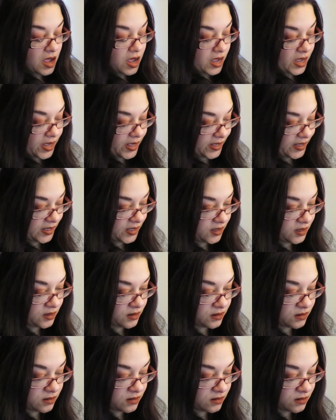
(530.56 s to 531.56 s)

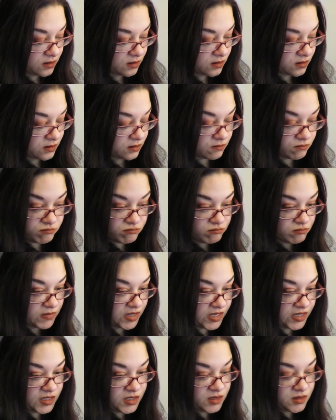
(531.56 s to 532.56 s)
I
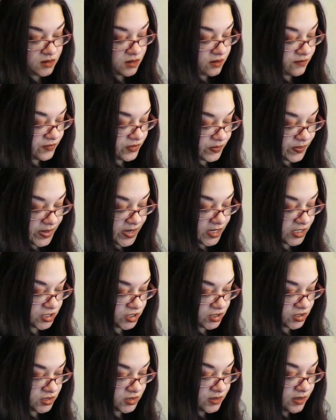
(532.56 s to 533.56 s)
I love the
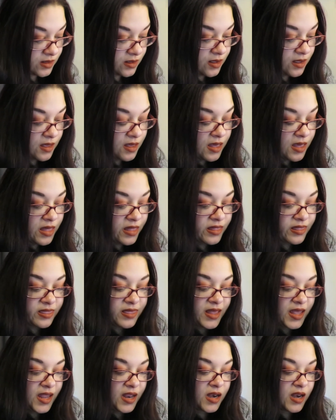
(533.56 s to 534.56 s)
packaging.
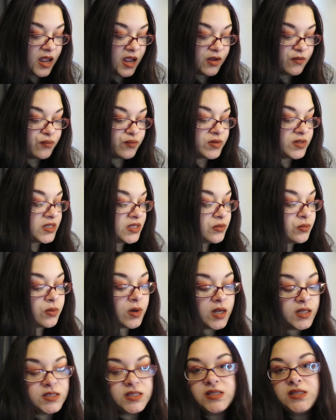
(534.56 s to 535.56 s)
Then I really
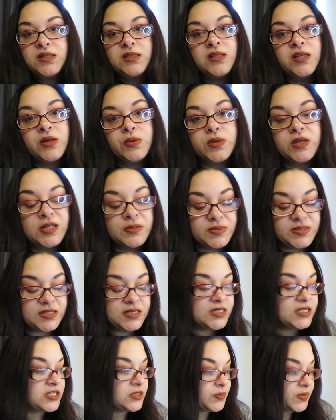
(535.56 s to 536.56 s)
wanted liquid
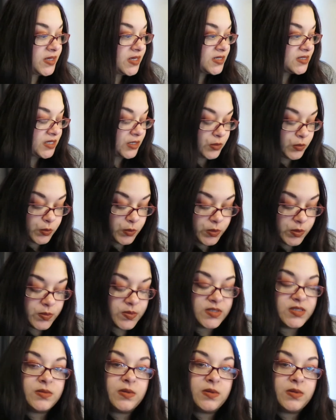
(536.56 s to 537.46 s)
lipsticks because I knew it was